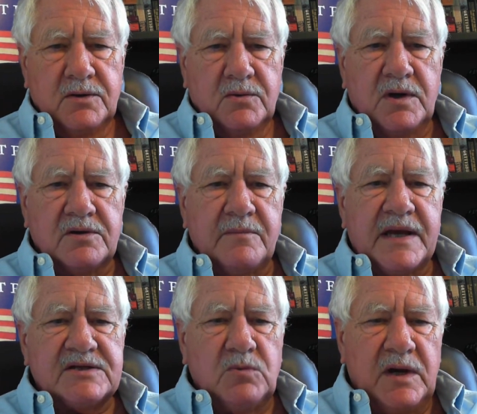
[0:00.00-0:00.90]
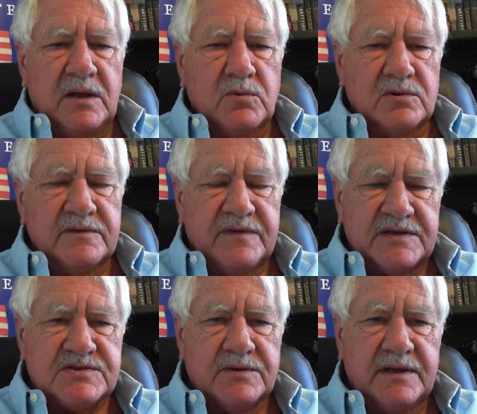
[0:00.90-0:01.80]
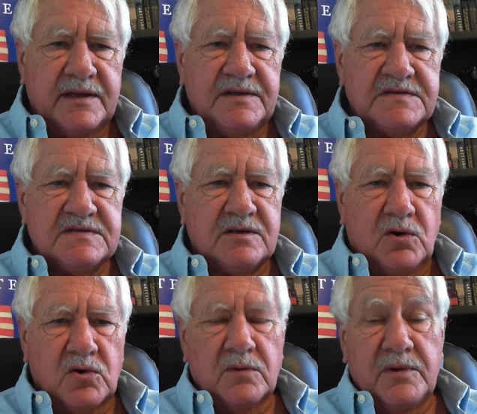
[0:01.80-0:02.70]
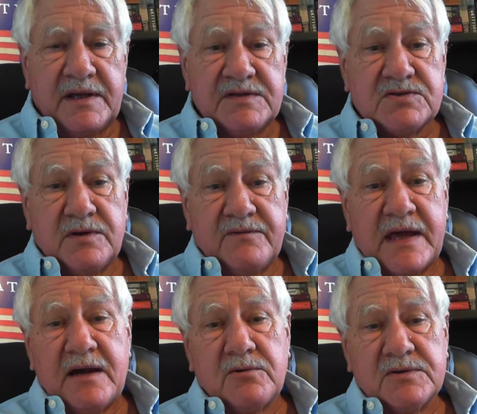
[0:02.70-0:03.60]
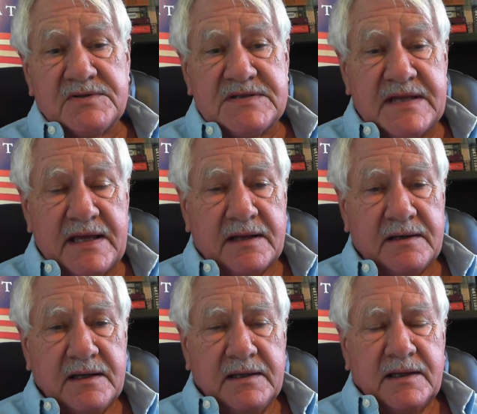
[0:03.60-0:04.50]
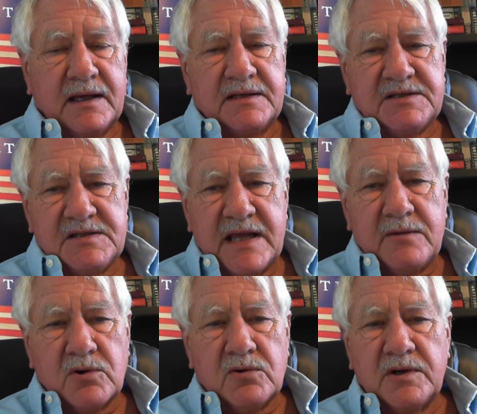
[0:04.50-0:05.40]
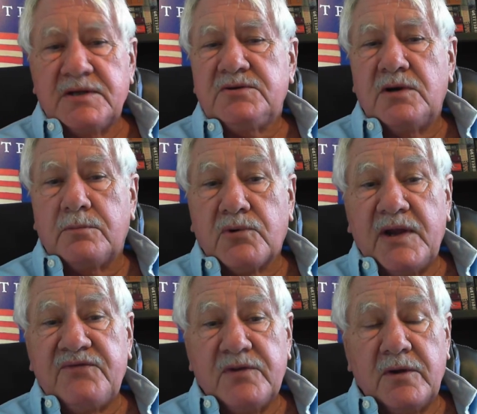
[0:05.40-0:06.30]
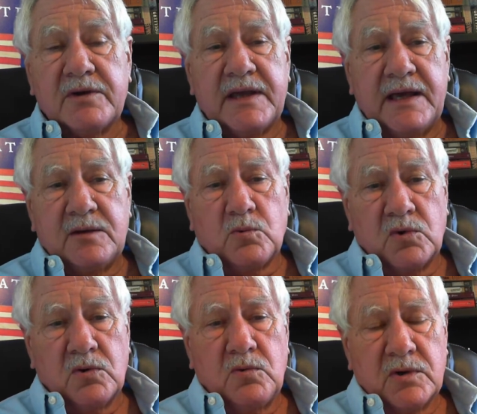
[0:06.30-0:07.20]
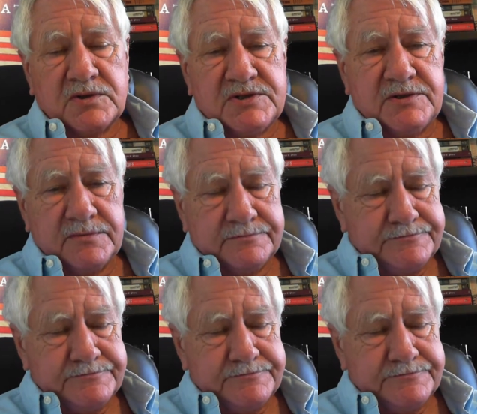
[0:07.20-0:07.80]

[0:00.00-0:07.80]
Welcome back to Wild World of History, and this is the horrible history of Howard Zinn. Uh, today we're going to do a brief look at World War II.